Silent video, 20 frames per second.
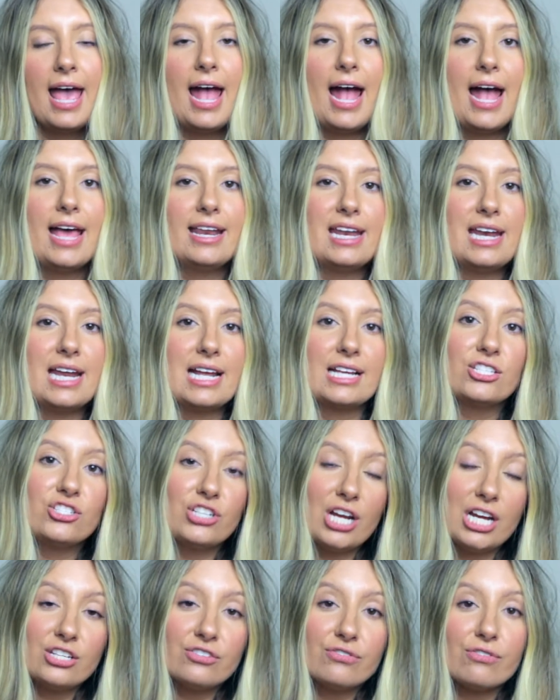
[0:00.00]
And in
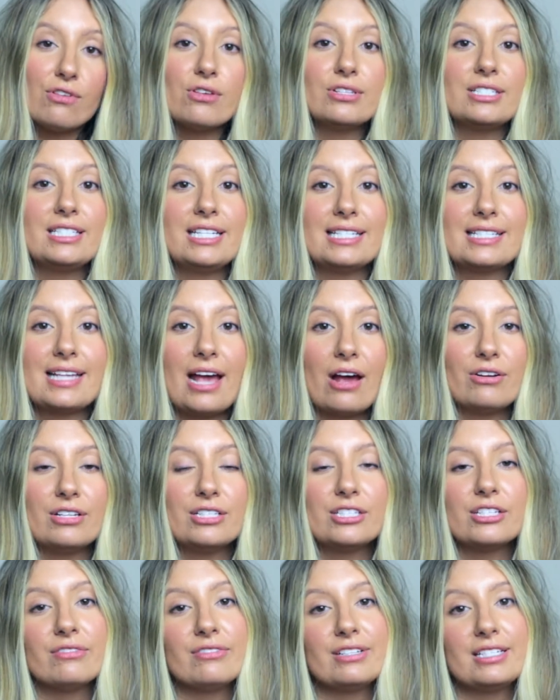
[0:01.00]
exchange for those discounted
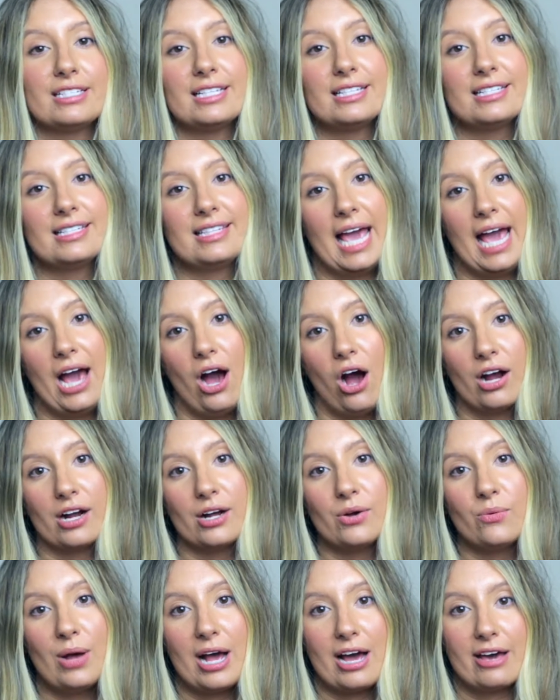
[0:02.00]
services, they are
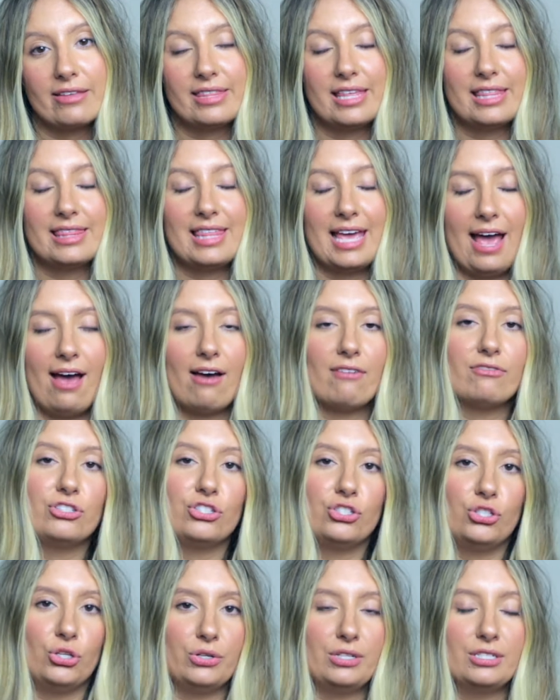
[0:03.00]
aware that they have
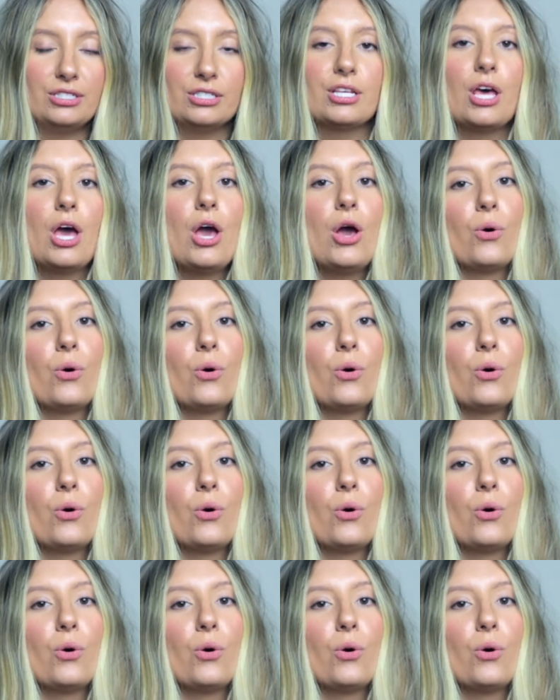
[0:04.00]
students